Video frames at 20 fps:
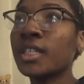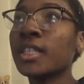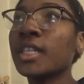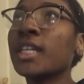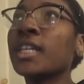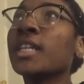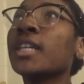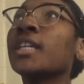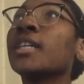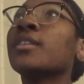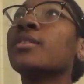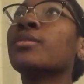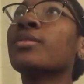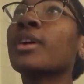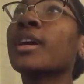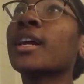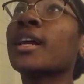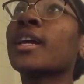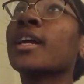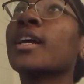
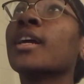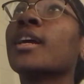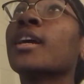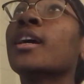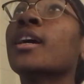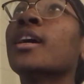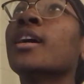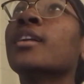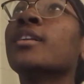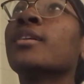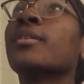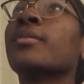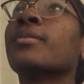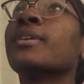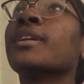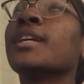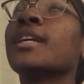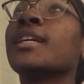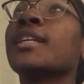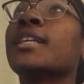No,
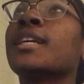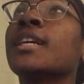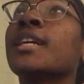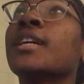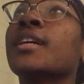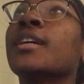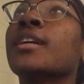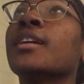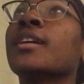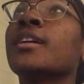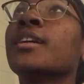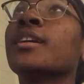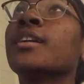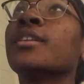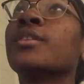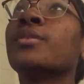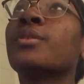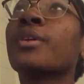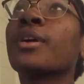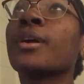eating
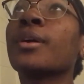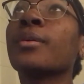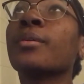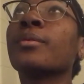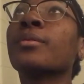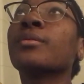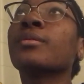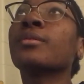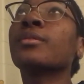dui.